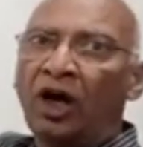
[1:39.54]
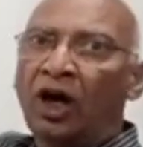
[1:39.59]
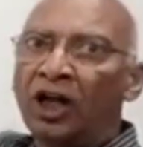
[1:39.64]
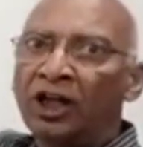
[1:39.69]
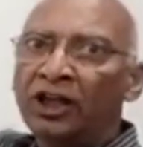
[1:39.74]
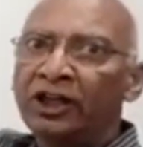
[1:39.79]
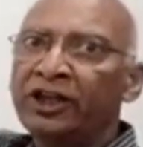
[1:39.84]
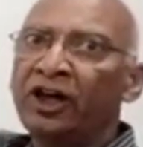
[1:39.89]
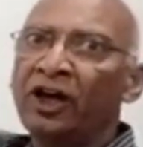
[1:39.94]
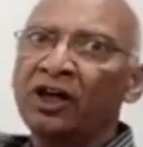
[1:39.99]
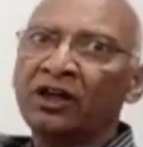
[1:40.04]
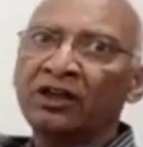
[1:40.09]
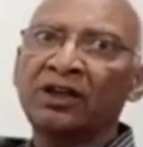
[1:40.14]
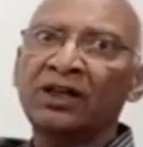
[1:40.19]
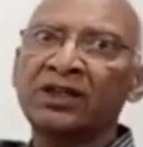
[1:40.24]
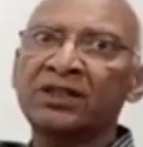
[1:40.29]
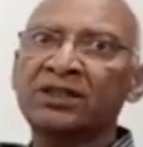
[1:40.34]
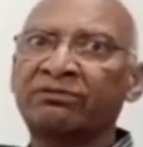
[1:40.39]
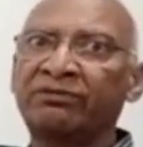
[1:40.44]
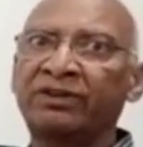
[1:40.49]
all the
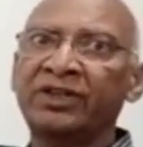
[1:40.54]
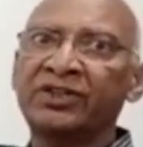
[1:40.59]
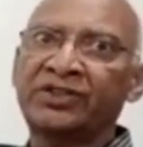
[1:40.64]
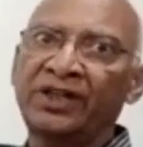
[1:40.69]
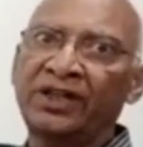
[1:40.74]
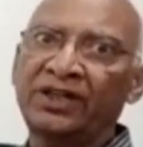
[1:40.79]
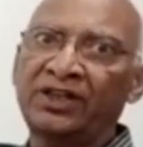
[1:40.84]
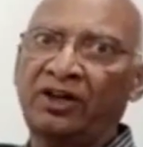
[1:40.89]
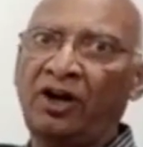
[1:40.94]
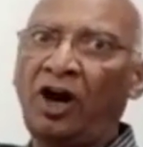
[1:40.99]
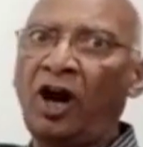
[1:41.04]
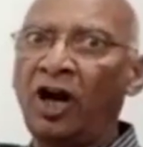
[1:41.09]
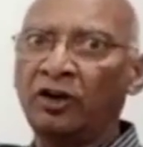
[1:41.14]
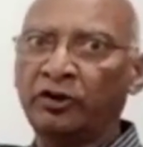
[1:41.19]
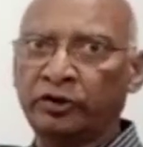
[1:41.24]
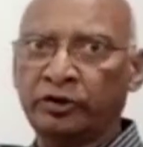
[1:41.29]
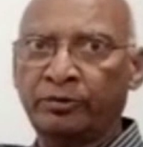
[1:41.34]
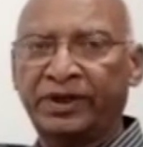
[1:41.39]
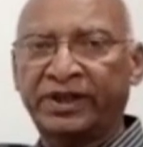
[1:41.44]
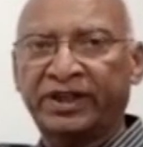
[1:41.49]
organs will set
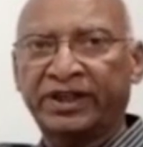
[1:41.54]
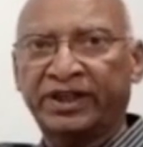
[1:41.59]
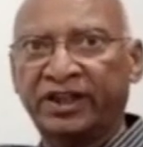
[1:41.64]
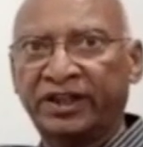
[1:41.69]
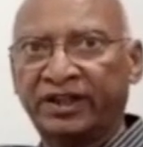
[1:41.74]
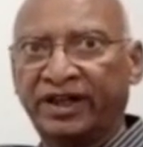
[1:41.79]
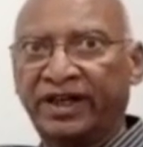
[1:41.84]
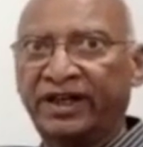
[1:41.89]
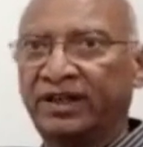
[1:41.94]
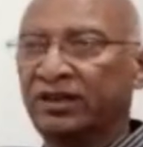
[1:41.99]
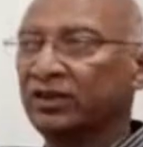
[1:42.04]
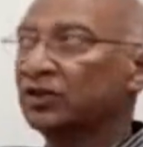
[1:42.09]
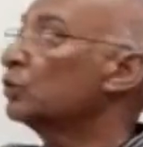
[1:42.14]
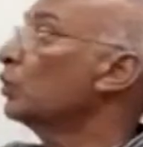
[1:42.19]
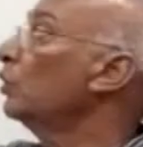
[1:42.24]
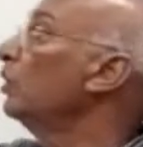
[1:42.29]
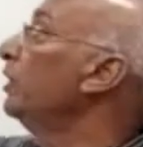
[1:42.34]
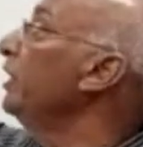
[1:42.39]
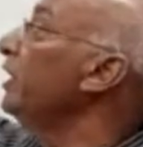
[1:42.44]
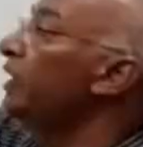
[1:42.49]
automatically right.
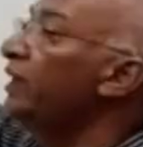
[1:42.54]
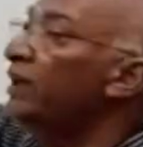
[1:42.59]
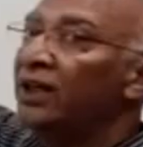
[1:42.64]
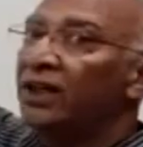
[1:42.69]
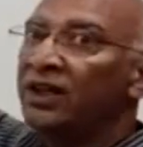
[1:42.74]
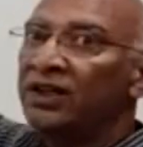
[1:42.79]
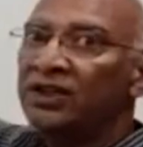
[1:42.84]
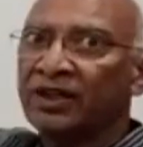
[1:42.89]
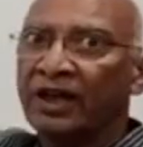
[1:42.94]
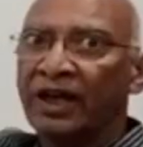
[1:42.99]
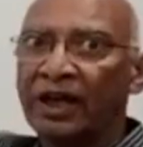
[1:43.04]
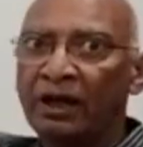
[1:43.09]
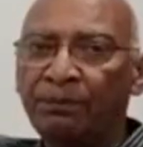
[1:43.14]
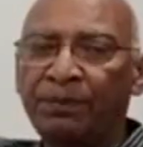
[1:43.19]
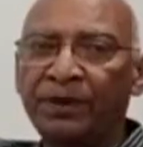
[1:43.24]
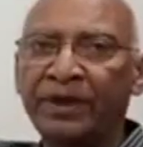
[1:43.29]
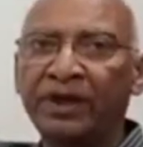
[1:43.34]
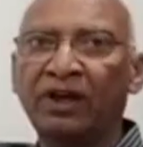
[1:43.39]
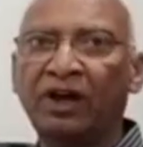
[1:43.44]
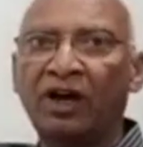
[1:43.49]
So DKR is
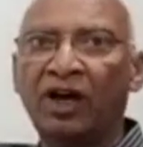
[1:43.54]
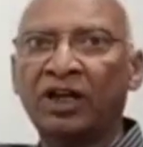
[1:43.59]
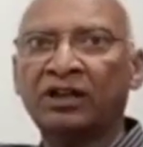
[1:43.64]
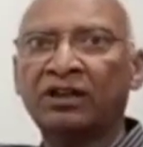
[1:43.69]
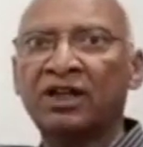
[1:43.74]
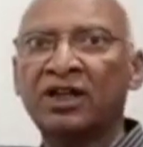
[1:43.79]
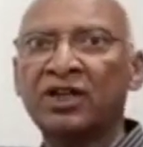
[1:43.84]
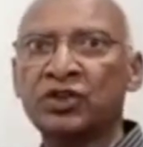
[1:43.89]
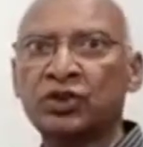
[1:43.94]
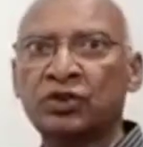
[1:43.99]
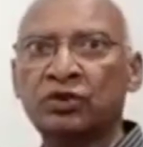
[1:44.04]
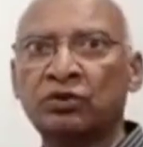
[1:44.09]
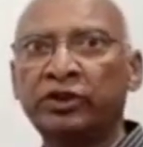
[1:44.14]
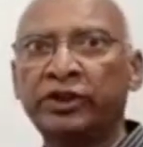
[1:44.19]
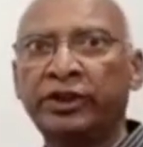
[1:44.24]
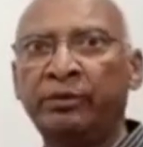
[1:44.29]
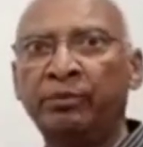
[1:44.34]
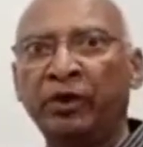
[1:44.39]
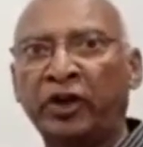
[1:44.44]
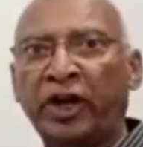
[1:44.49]
helping organs to
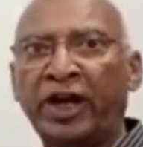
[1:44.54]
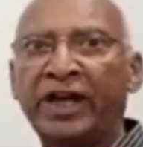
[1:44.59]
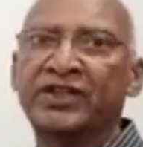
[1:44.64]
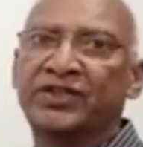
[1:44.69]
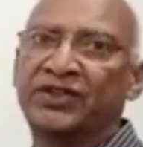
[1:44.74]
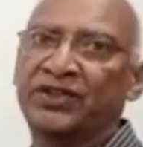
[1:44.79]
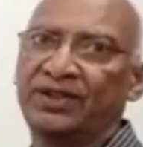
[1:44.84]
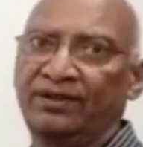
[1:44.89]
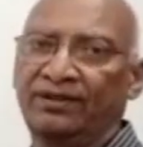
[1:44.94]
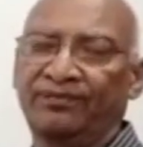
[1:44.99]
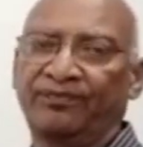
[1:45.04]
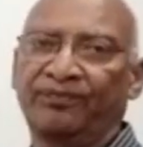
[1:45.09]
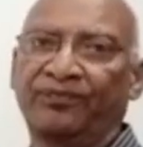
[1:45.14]
immunize.